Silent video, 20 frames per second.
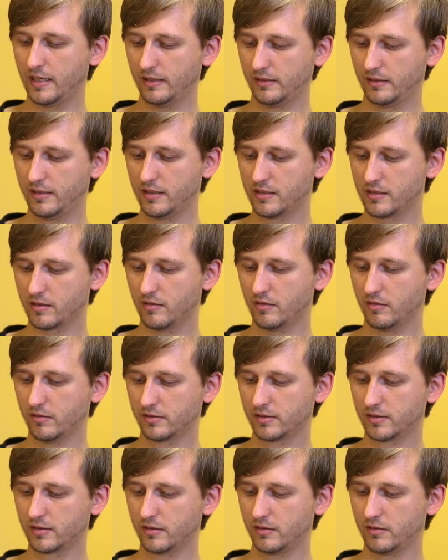and it's
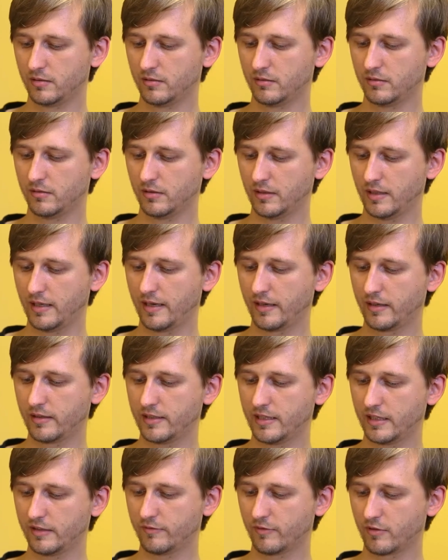also
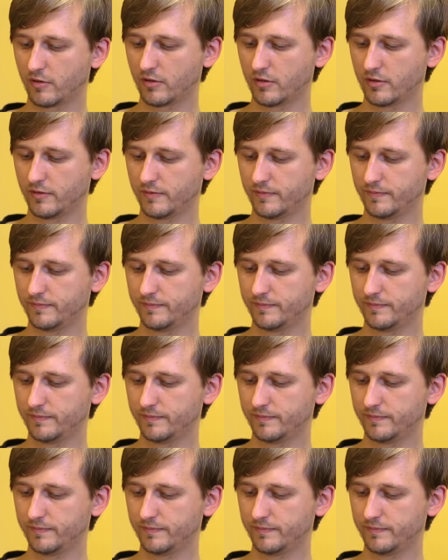like network.